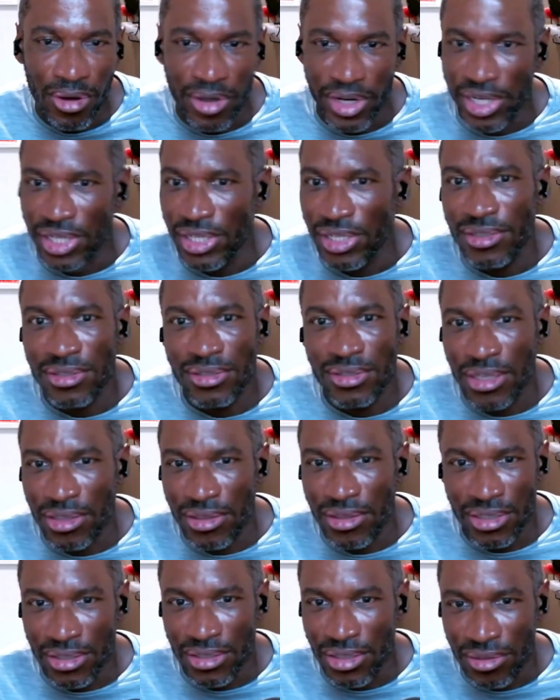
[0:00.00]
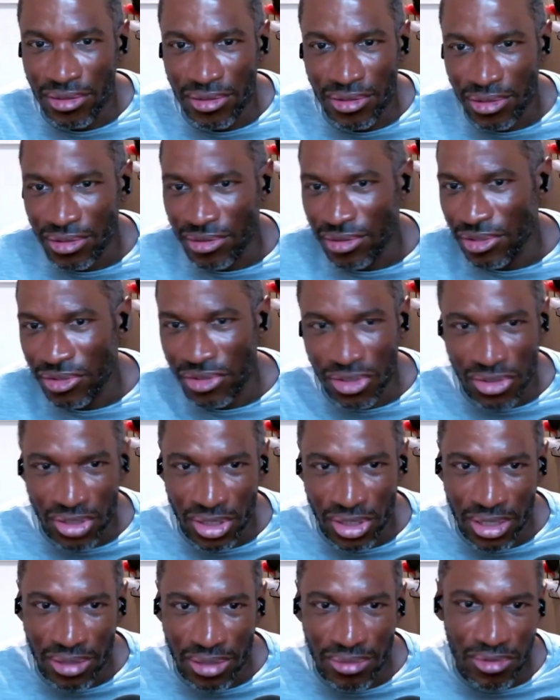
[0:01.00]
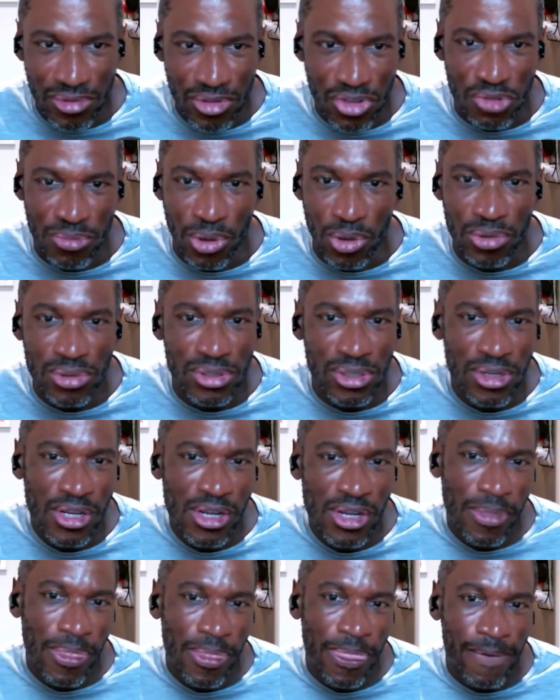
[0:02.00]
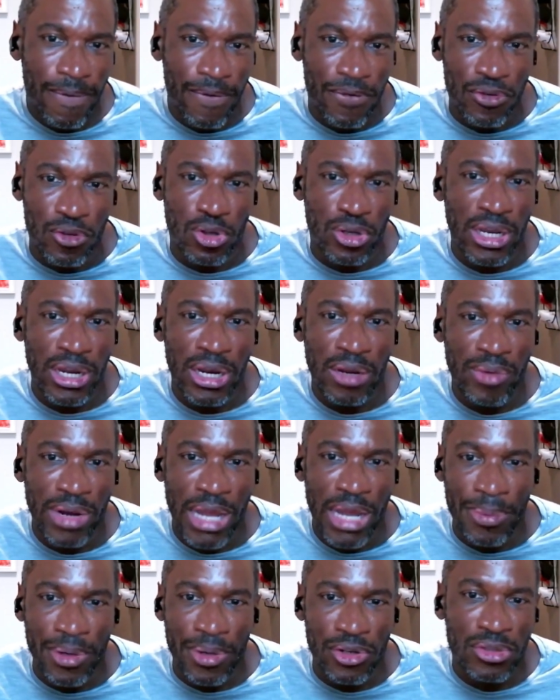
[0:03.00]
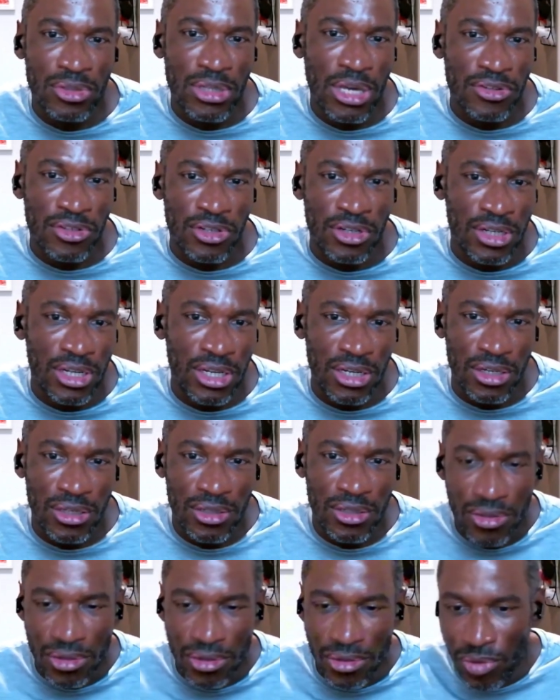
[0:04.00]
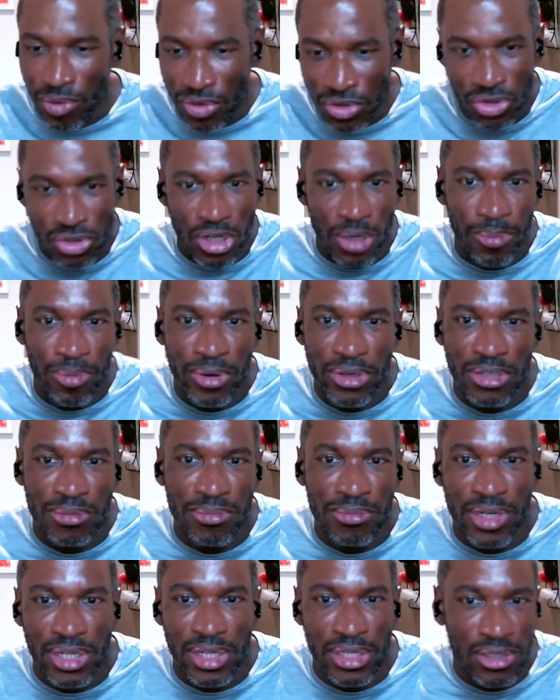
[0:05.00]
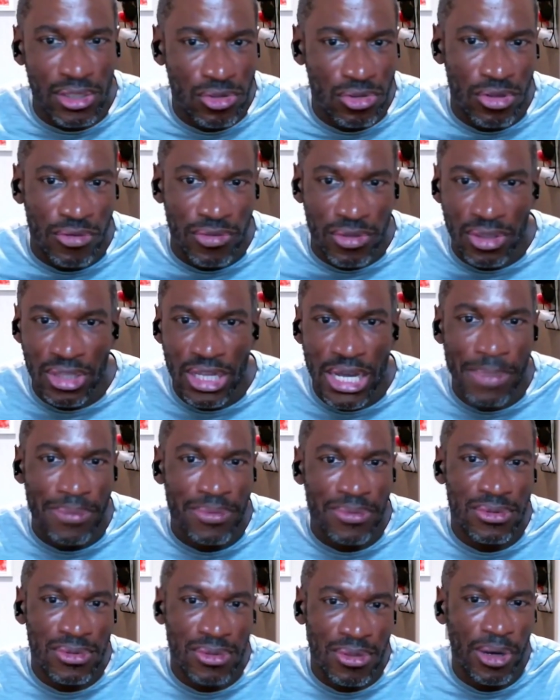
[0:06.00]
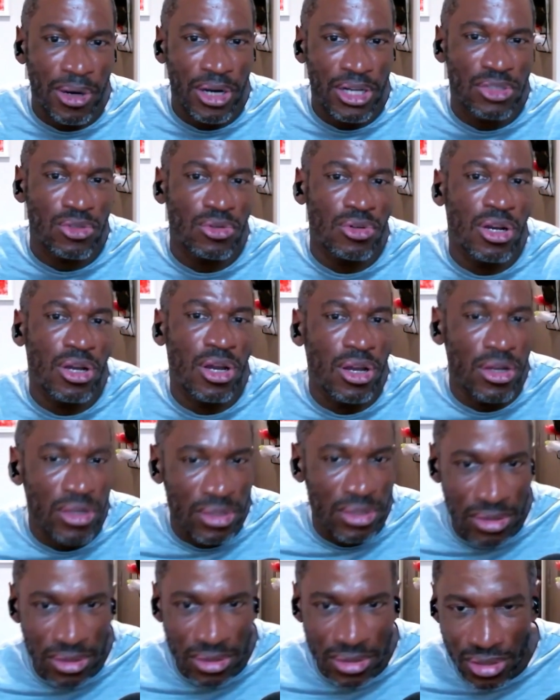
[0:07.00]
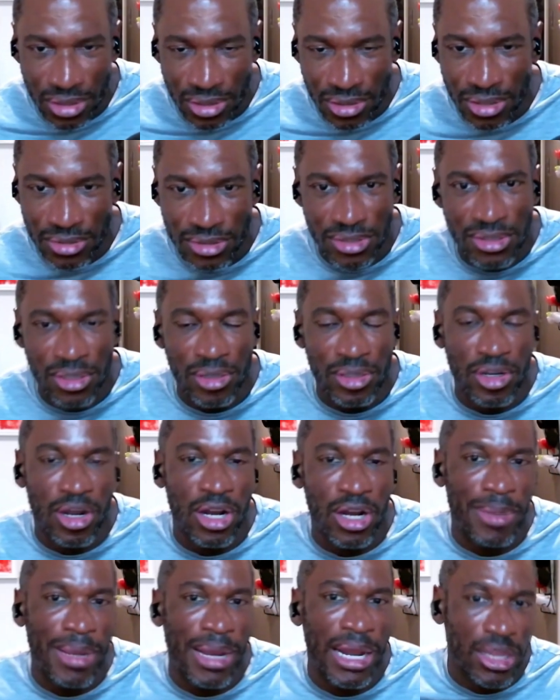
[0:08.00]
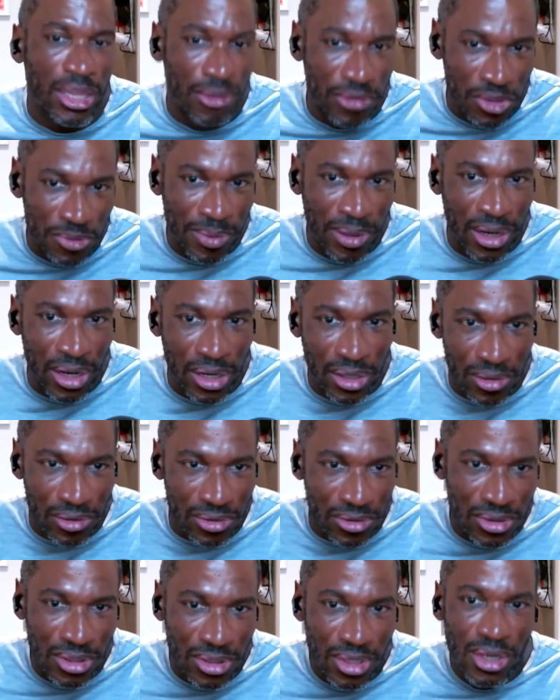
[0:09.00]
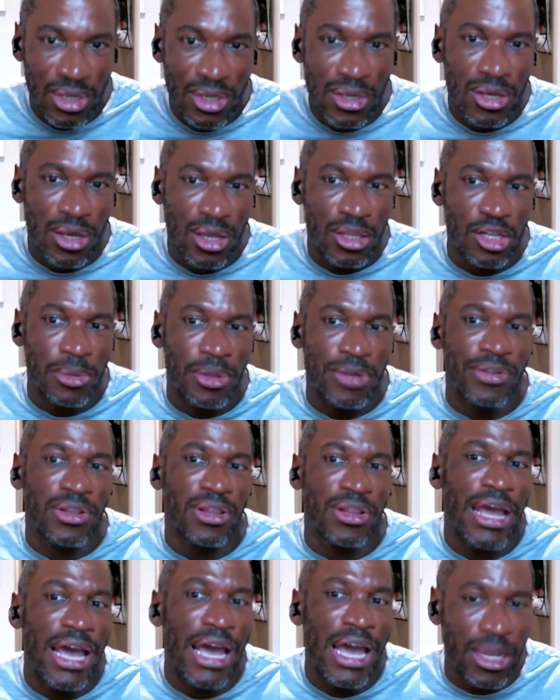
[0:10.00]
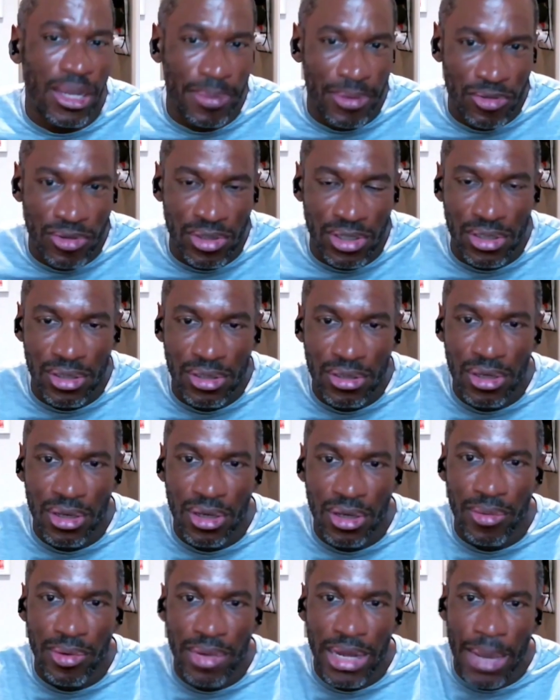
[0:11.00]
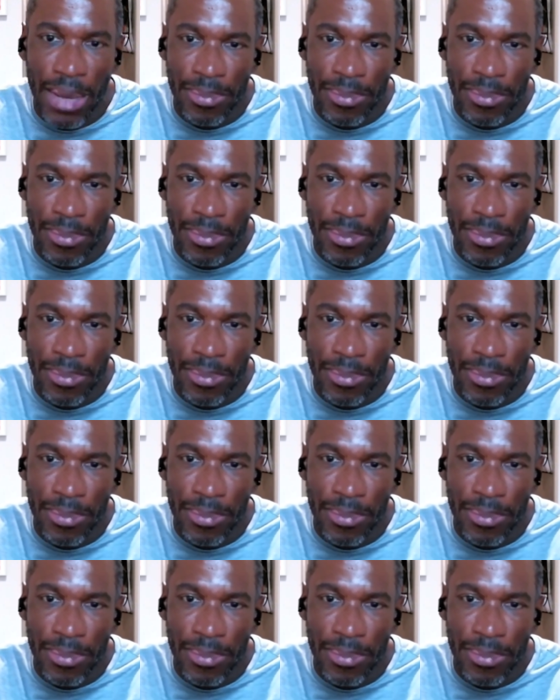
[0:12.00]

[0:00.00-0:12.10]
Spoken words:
idiots that think that it's just going to get smoked. Because you look at what happened in 2008, once you start printing money in this sort of collapse, the markets don't necessarily automatically respond. There's a little bit of a lag between what